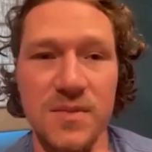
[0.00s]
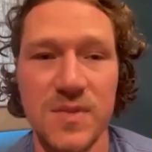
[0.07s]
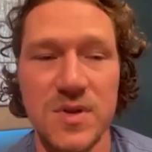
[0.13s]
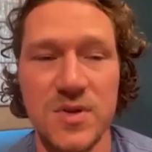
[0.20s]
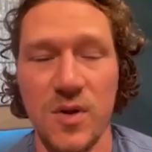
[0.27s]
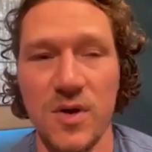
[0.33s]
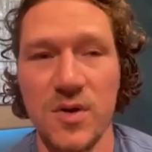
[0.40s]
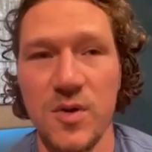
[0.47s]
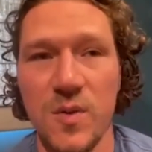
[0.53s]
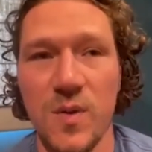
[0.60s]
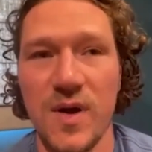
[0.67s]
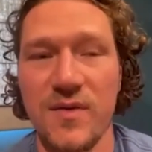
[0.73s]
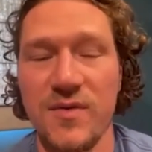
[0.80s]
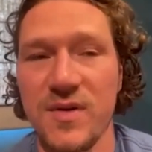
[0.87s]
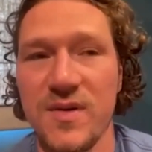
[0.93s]
sort of do
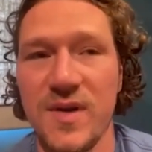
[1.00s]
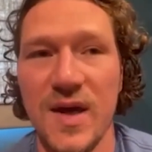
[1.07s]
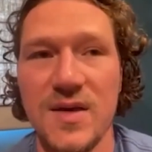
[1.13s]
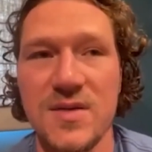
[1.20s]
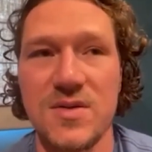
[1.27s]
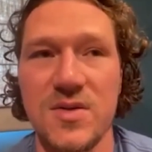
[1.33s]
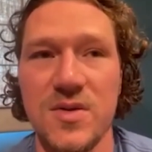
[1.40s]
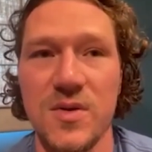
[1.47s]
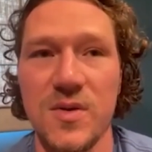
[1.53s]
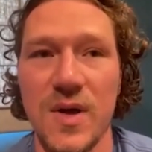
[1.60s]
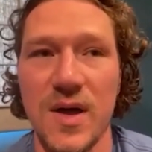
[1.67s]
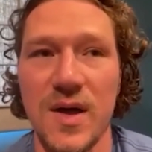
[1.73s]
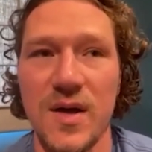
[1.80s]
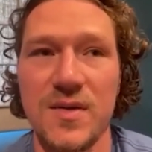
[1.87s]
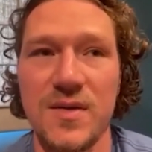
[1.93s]
whatever it takes
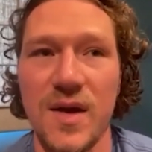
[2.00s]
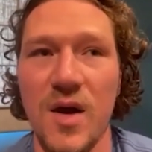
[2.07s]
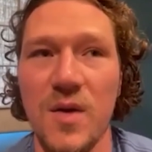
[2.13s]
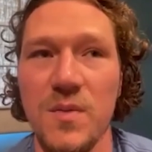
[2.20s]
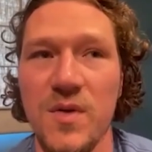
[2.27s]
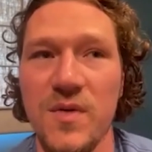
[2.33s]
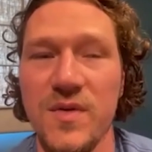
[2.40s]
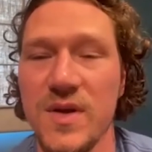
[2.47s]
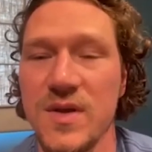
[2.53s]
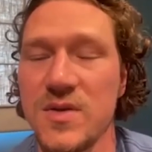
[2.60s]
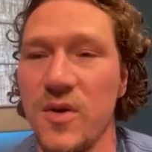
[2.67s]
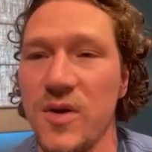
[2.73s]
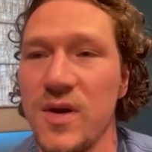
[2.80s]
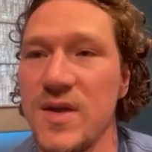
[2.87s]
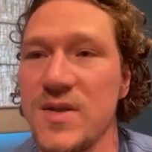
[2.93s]
to help move in this
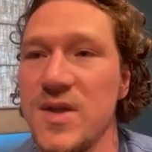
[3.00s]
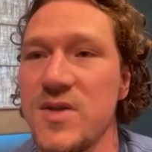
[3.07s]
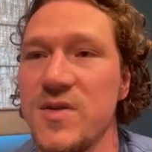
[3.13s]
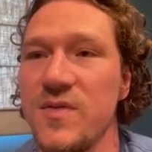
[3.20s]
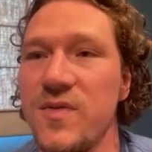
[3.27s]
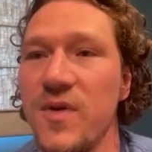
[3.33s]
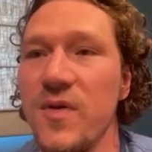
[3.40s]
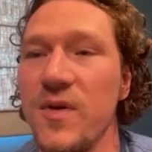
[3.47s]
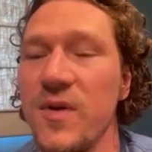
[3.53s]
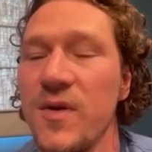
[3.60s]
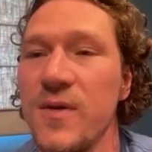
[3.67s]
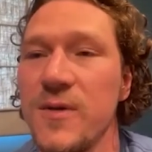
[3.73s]
organization further.